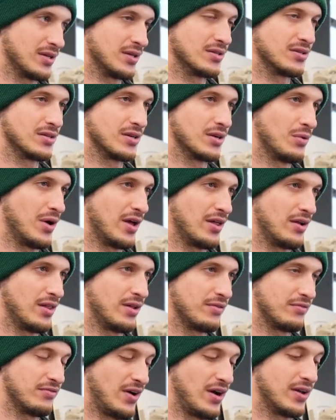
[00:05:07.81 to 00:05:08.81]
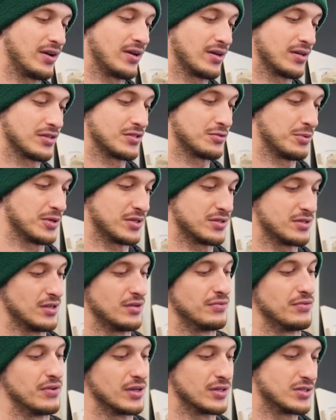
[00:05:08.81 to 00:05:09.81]
it easier rather than finding a
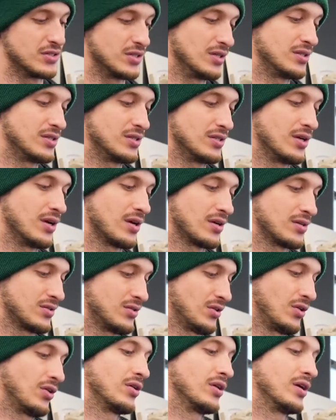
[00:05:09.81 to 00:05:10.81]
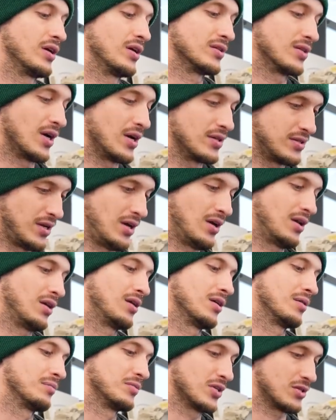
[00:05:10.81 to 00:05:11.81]
specific G T X thirty
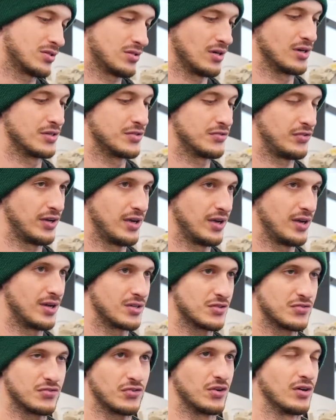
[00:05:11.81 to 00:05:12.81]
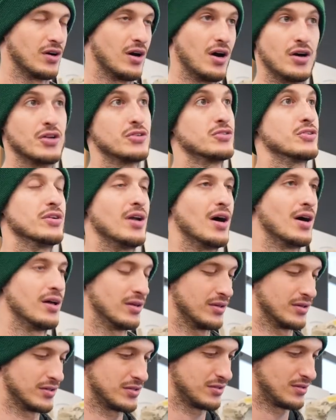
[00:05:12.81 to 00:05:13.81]
titanium discharge flange for one hundred
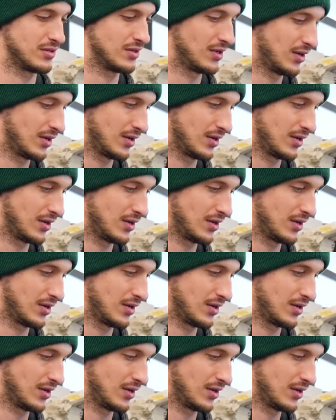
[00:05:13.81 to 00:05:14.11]
dollars